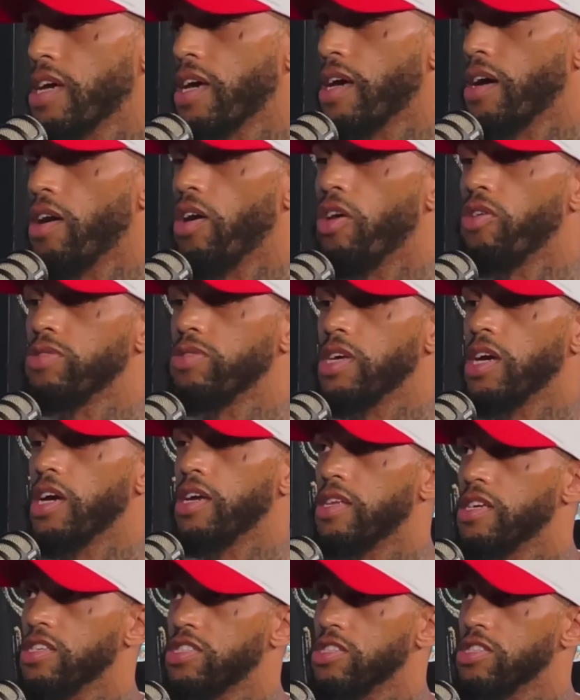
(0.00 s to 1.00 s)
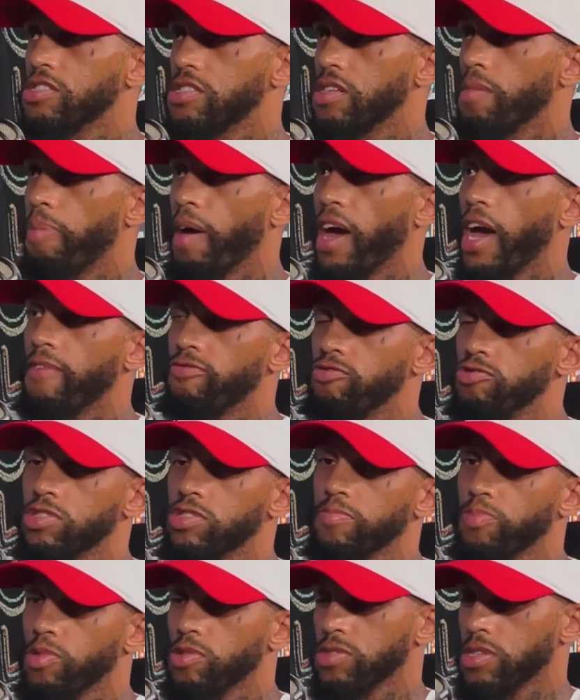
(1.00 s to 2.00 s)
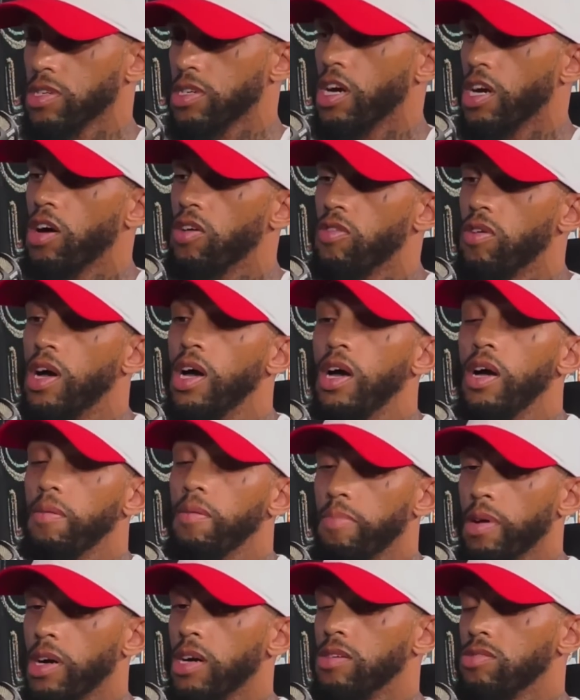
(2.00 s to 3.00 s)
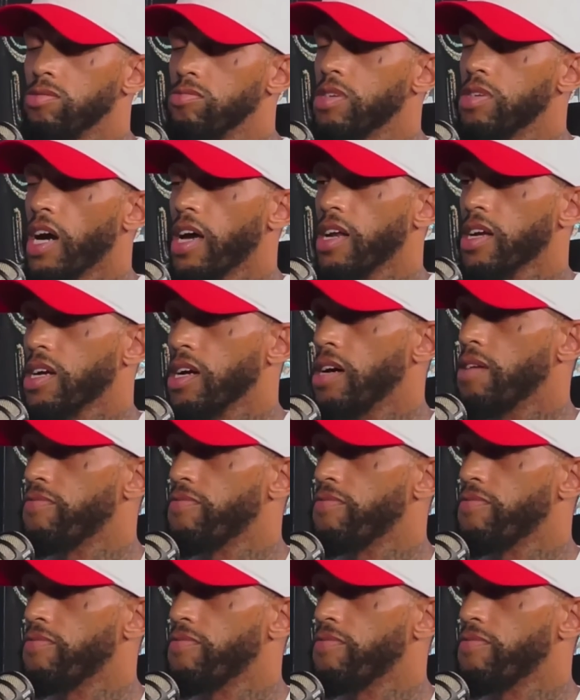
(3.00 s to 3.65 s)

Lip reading: saying, oh yeah, this is the path you're supposed to go, but you got to